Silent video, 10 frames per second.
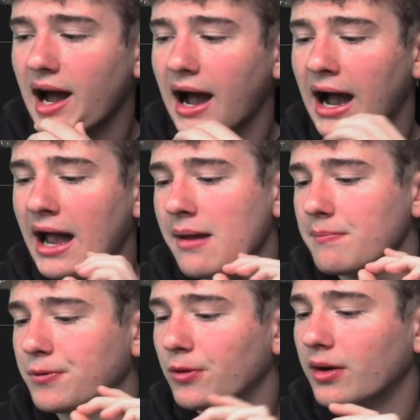I
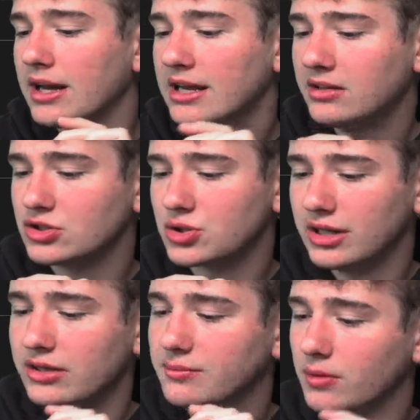am praying that
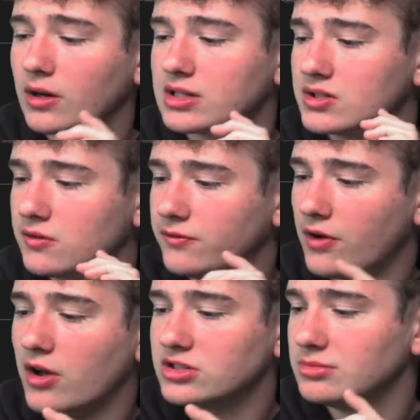Treylon Burks
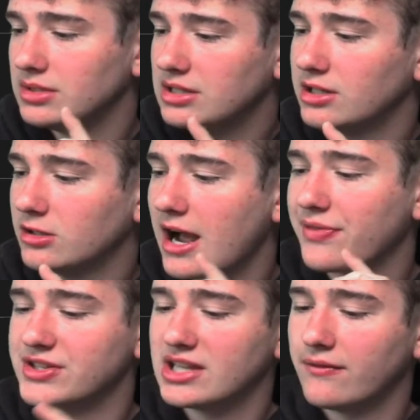falls to me here at
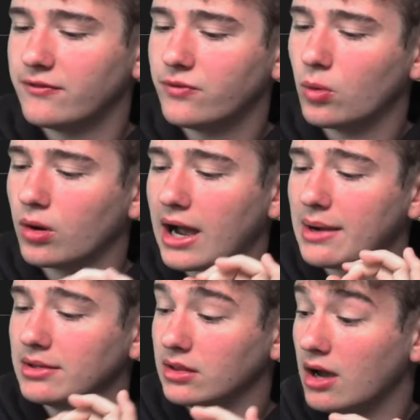the 7-4. I
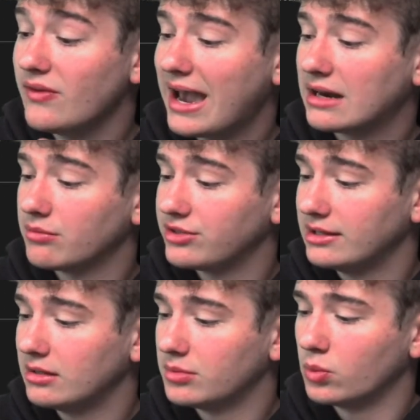would love Adam
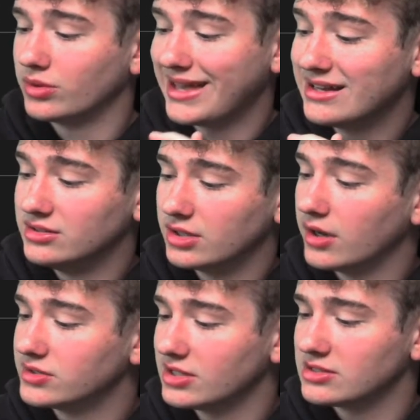Thielen, but what that
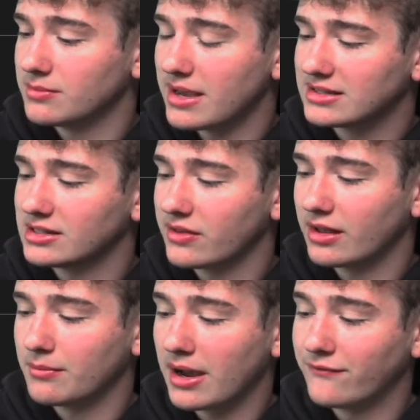does is it makes it
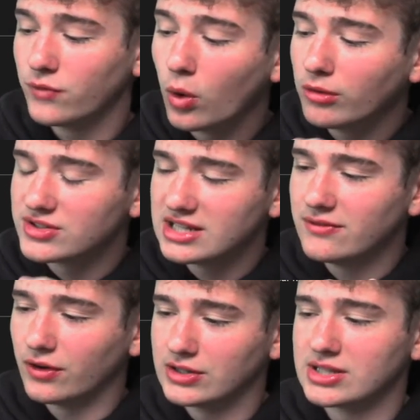that my 4
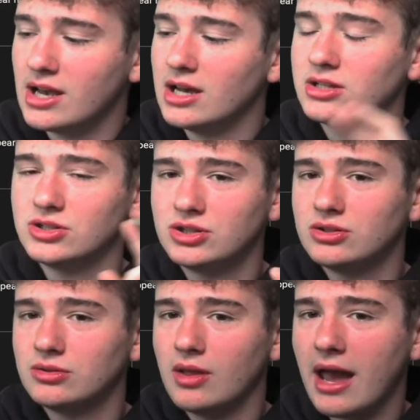receivers
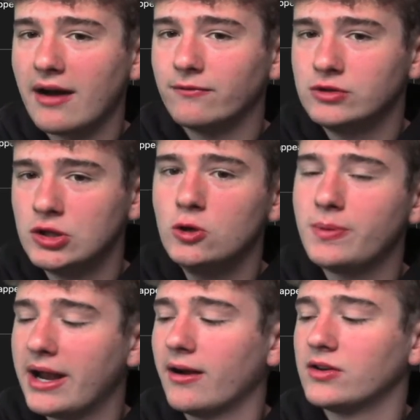have 2
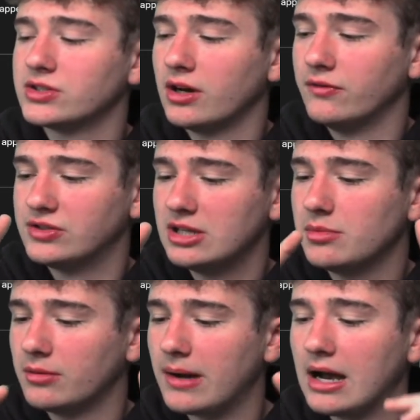pairs of
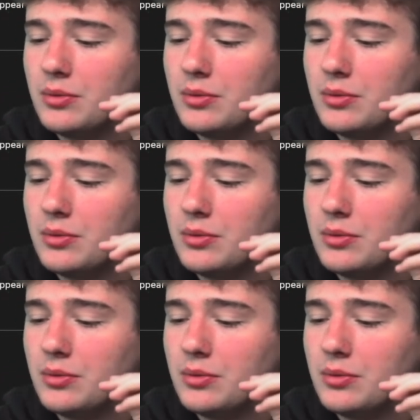similar bye